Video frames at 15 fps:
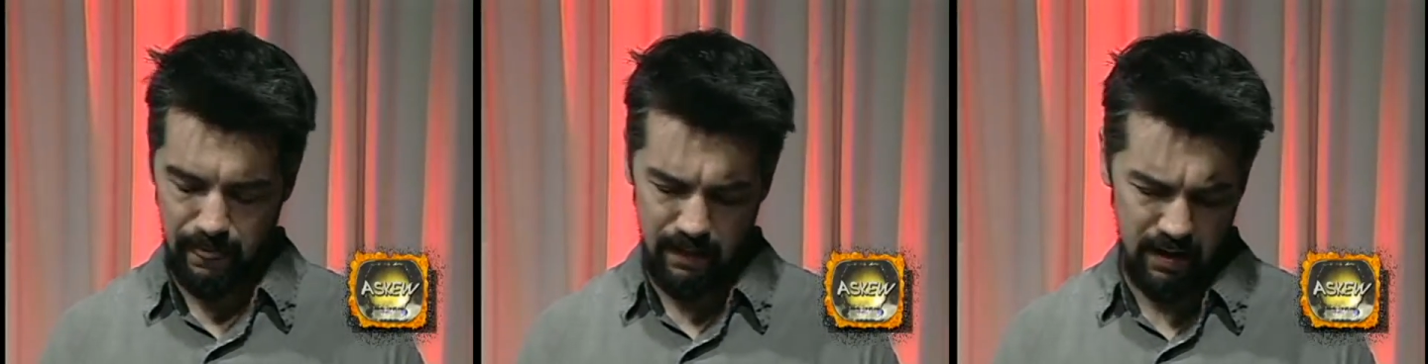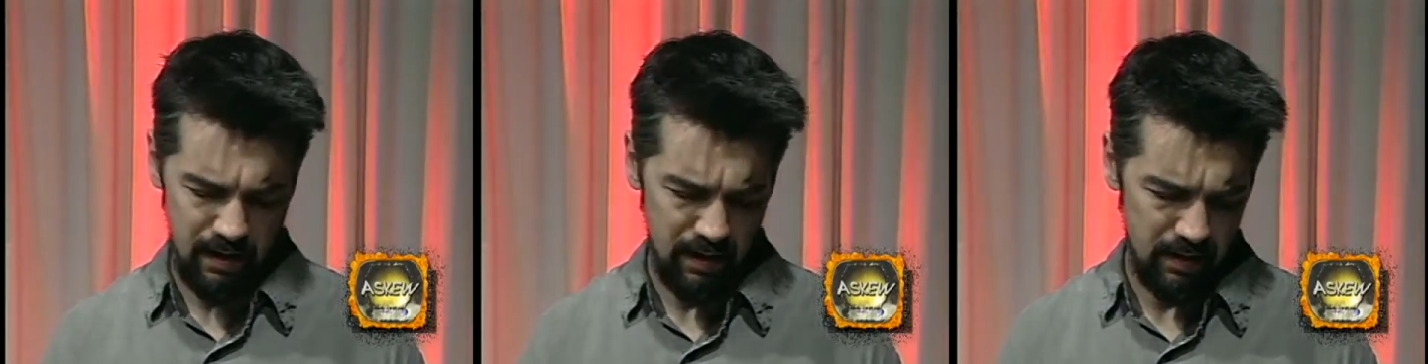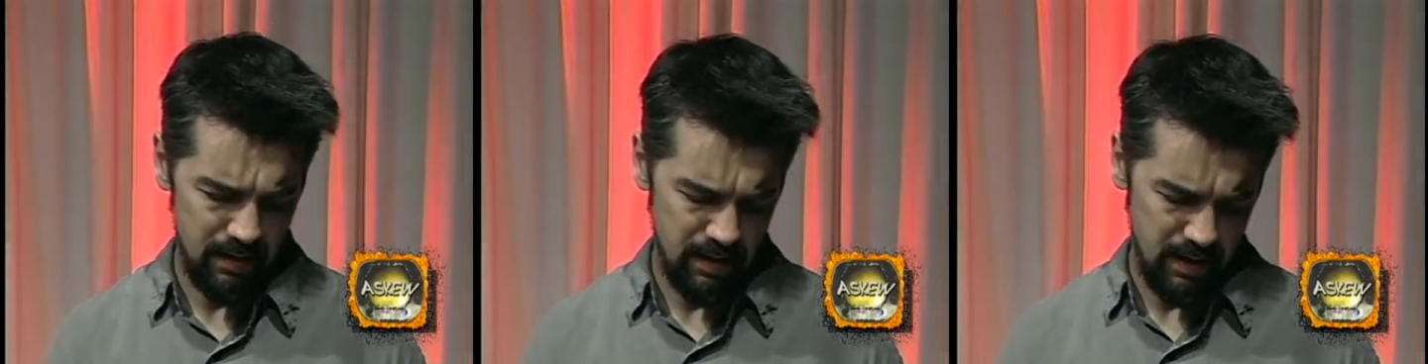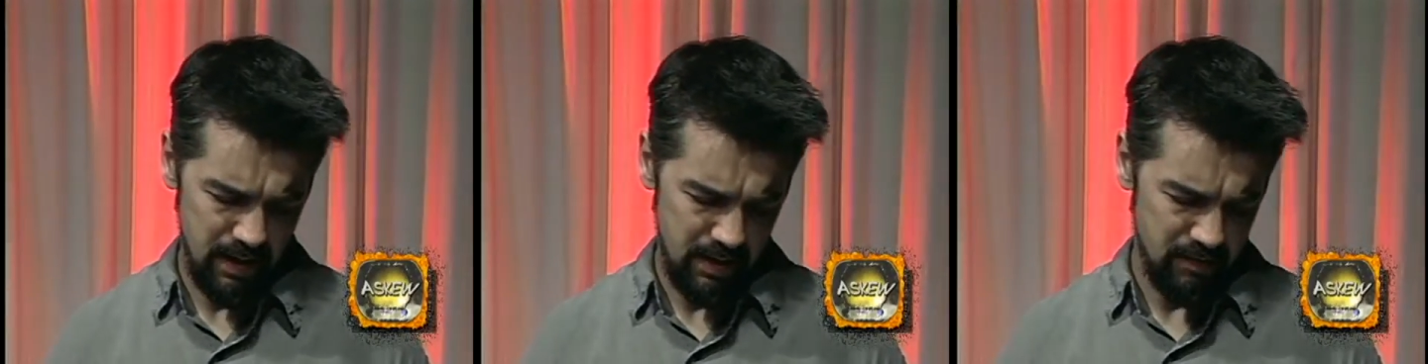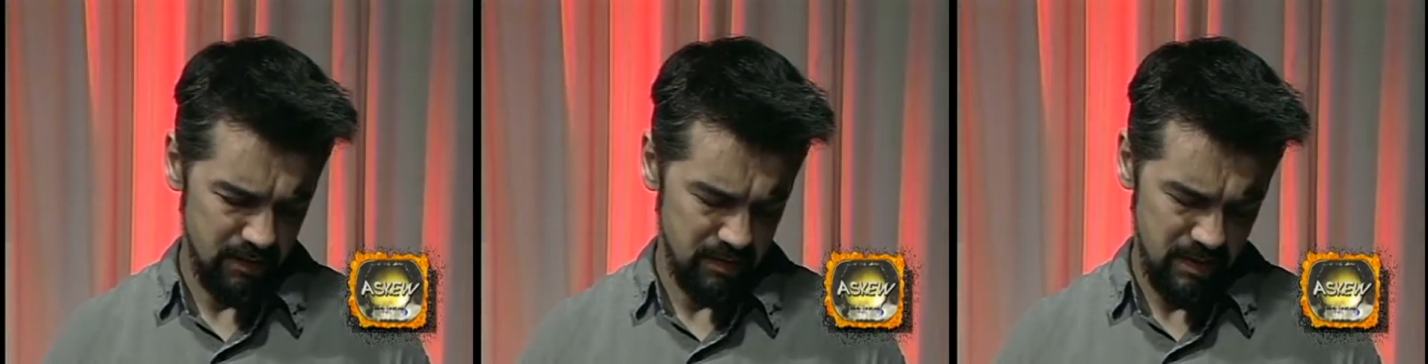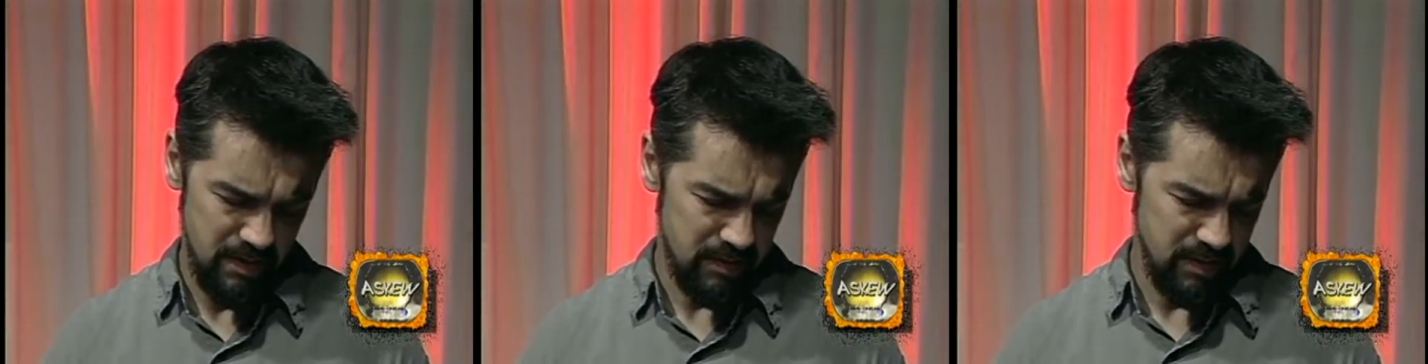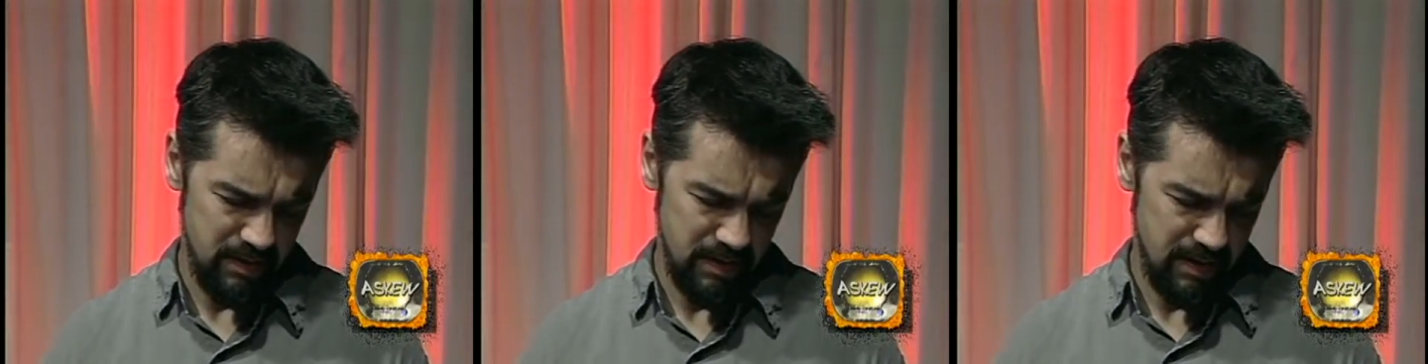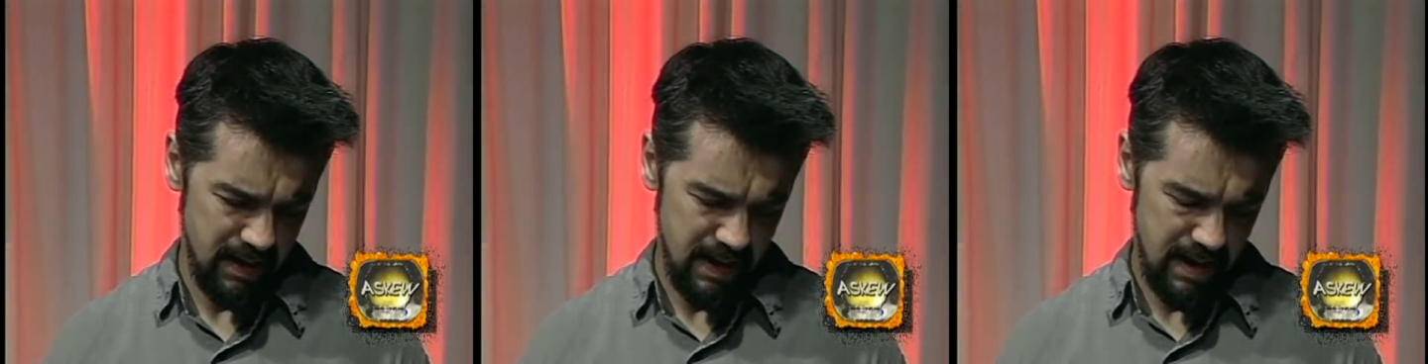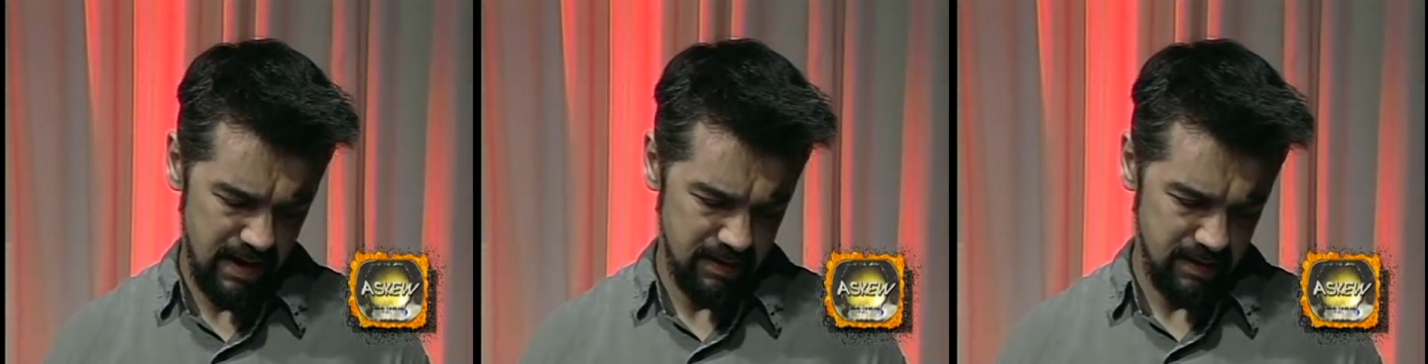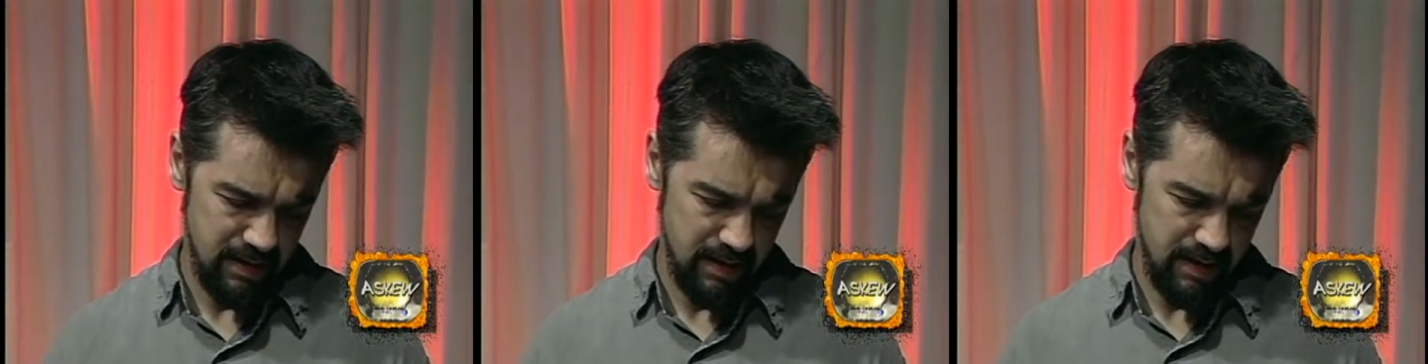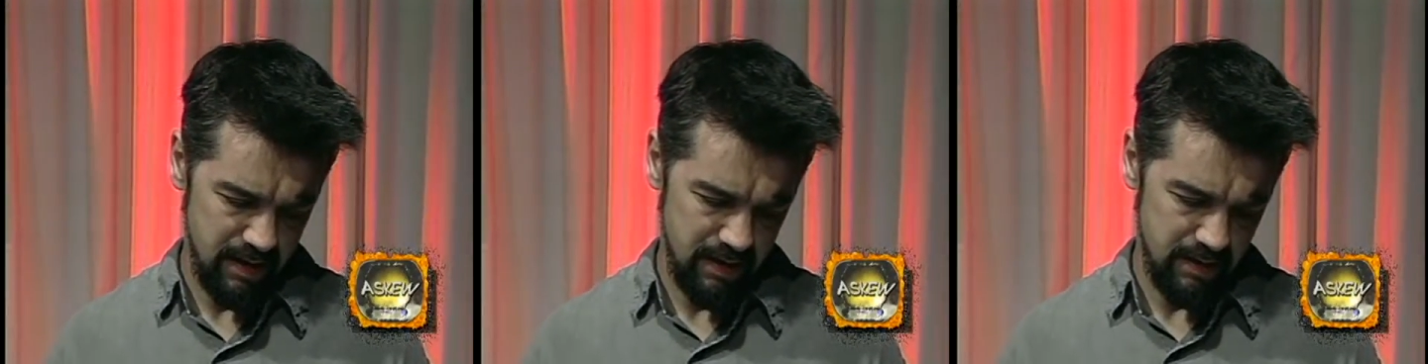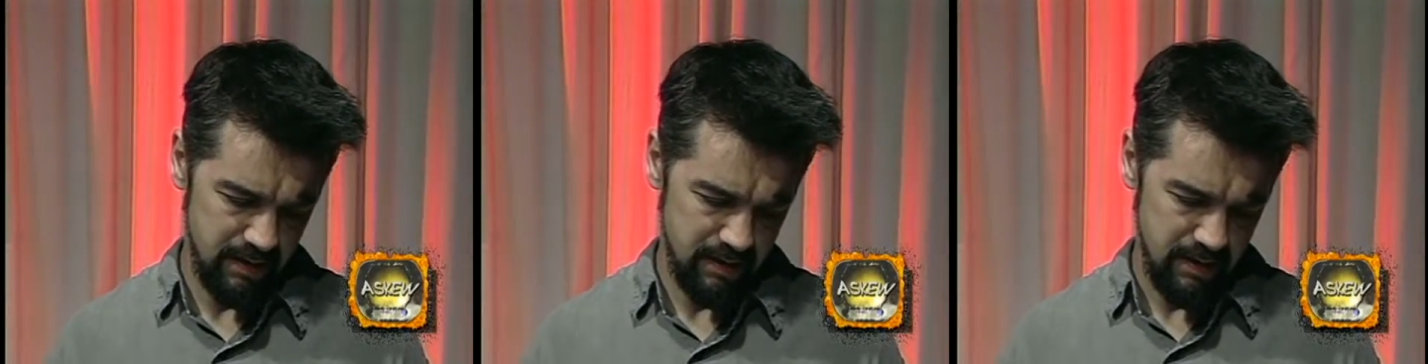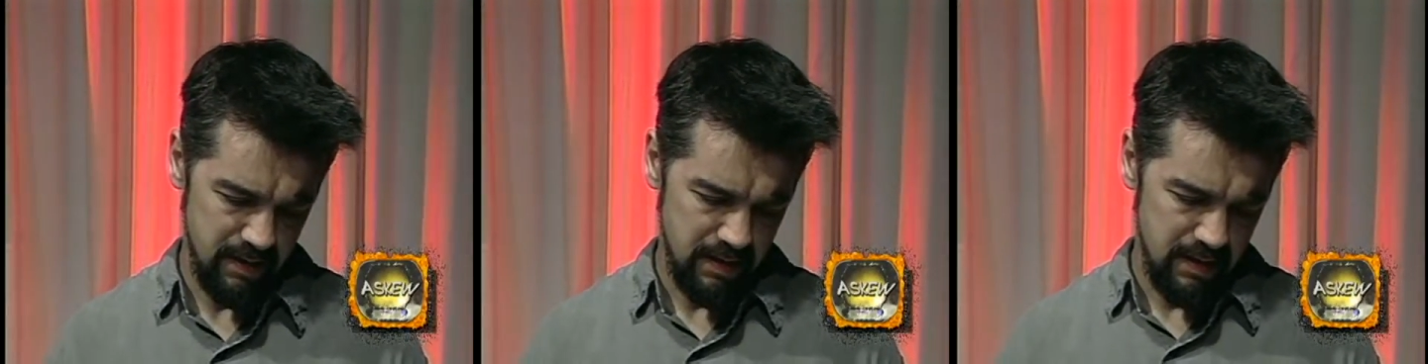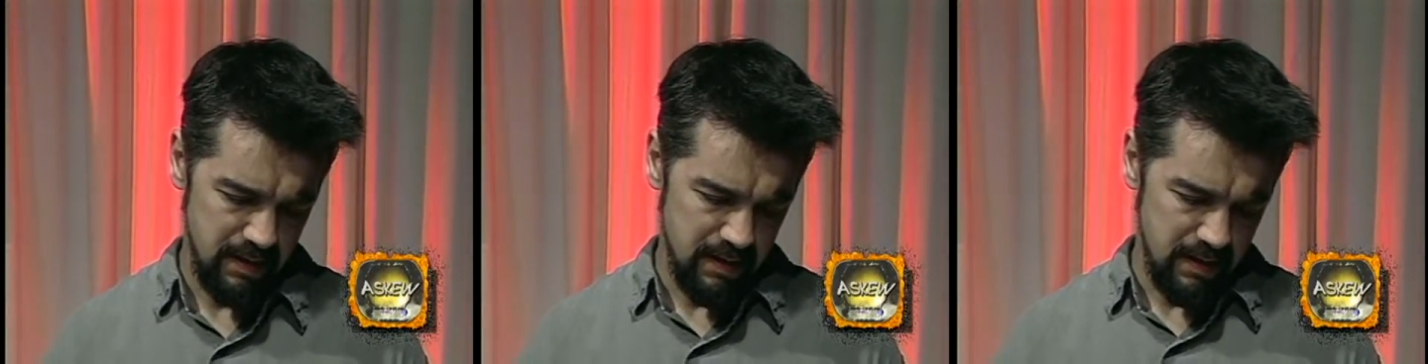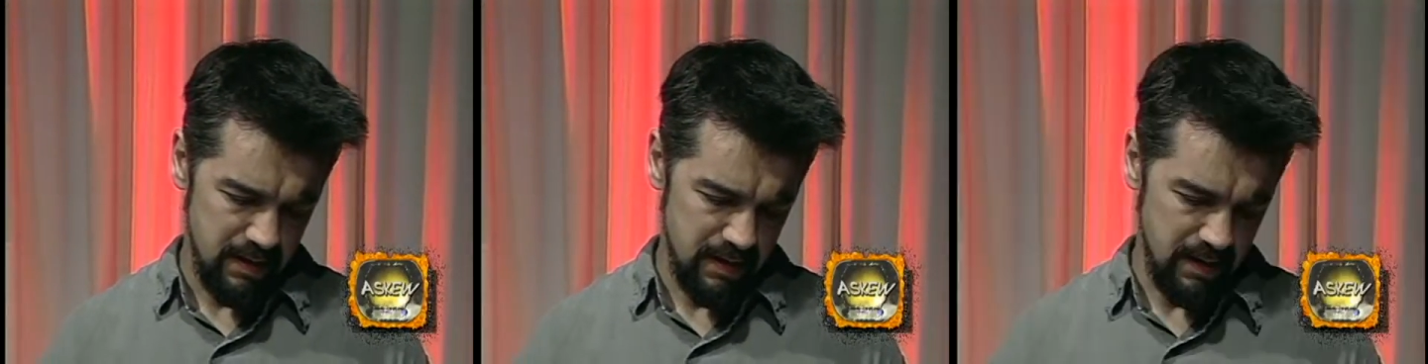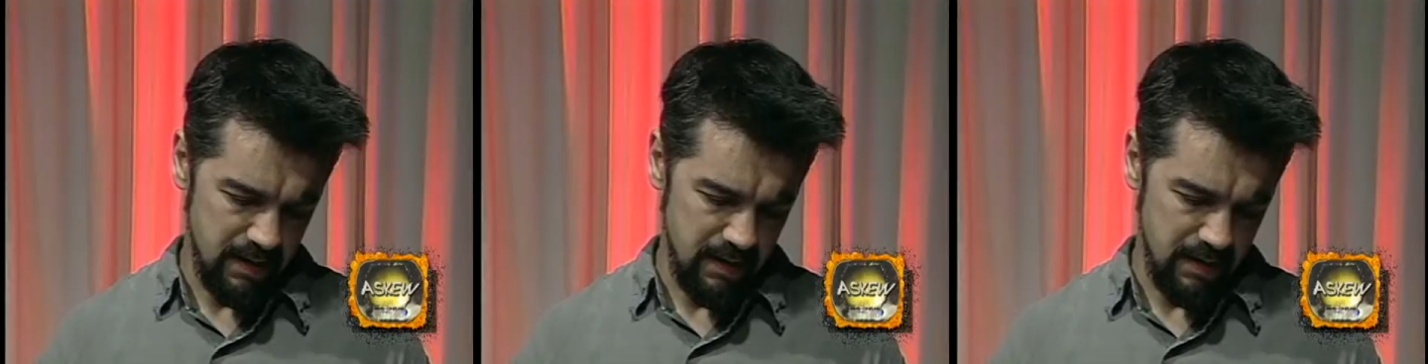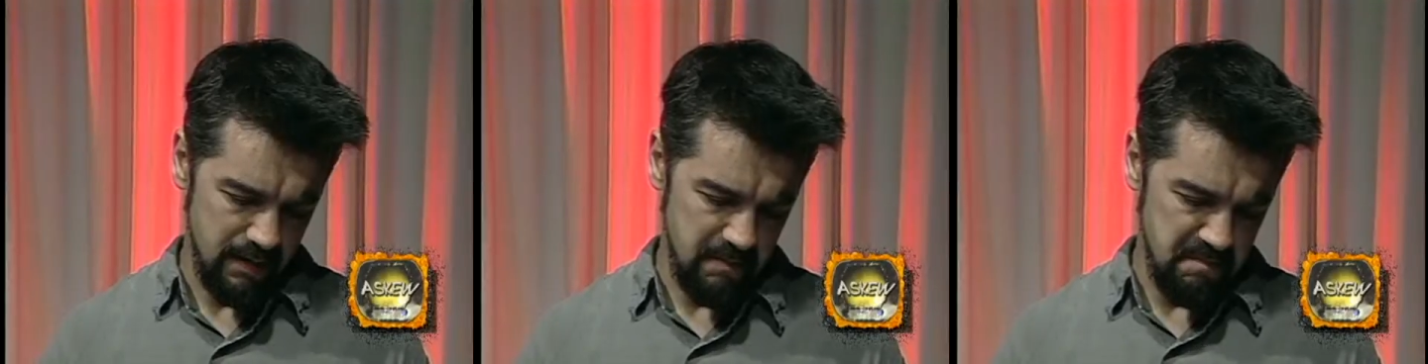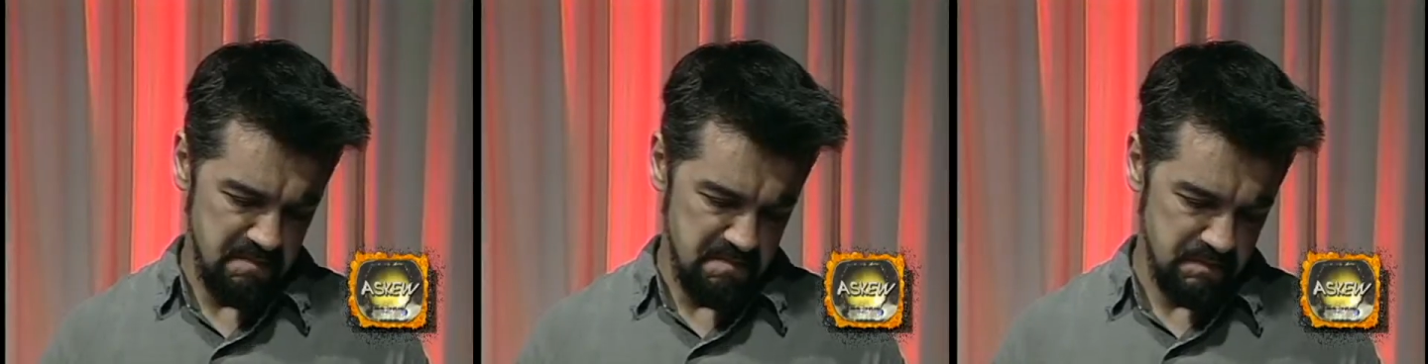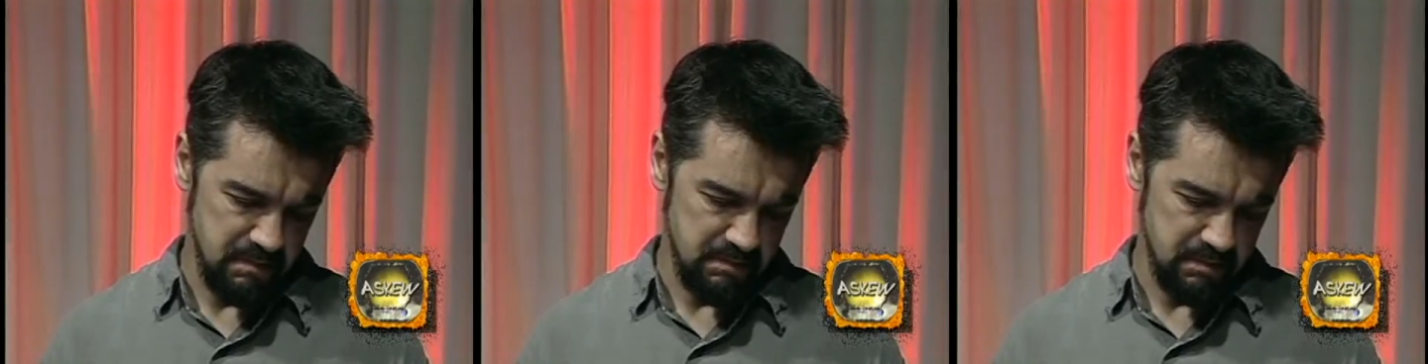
and I remembered that and um,